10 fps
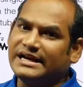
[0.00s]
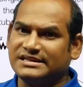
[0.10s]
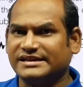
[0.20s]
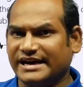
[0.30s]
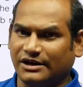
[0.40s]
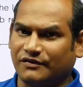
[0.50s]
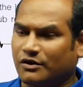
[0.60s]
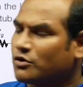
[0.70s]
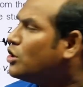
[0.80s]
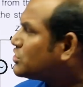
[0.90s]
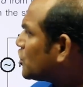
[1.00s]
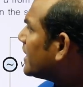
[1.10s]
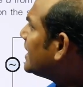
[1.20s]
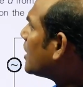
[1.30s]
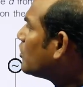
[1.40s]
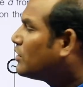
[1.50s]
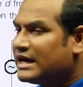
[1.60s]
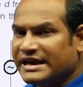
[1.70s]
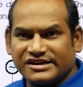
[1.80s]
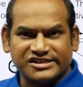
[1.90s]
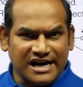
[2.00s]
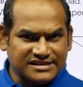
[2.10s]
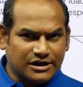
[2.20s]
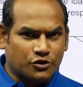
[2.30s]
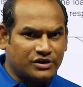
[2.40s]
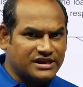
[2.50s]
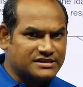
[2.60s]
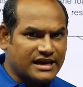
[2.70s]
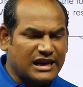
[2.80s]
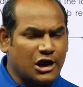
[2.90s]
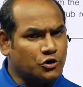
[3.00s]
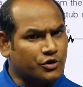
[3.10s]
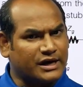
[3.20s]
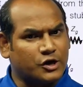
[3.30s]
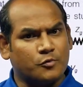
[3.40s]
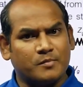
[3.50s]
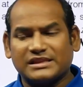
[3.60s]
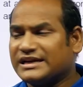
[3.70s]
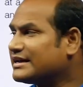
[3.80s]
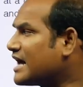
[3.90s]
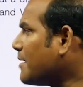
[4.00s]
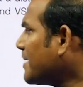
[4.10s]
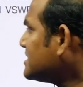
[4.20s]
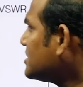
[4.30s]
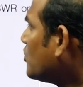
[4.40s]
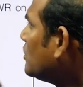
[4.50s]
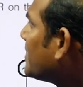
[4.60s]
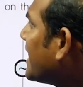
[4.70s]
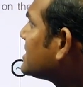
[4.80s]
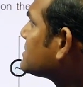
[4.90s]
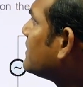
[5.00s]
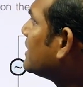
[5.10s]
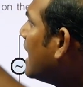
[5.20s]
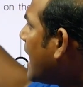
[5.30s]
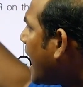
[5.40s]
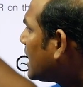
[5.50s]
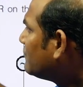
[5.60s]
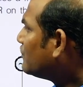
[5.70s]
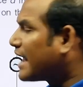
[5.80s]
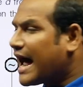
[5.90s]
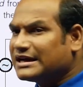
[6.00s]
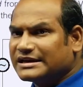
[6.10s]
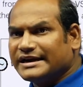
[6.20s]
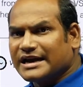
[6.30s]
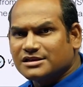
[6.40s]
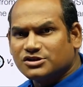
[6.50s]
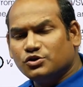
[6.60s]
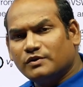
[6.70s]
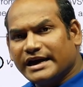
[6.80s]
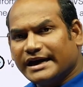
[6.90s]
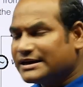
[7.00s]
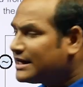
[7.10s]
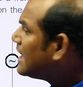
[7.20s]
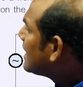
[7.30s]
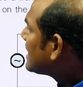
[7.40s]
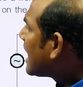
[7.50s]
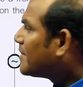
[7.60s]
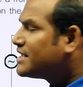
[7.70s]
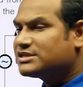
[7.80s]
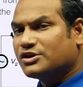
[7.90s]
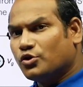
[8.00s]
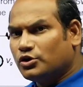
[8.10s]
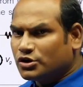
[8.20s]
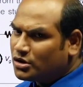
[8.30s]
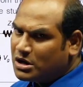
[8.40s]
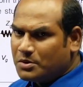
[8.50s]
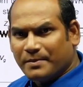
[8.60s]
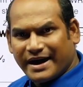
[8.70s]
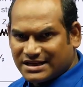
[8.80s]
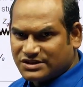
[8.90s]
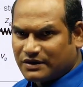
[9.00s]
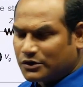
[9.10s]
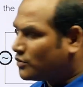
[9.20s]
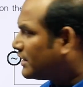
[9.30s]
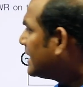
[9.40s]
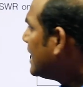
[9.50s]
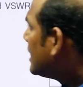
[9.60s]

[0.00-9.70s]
incident wave so anyhow here short circuit is there you can remember that gamma is equal to minus 1 or if you calculate also you will get a gamma is equal to minus 1 only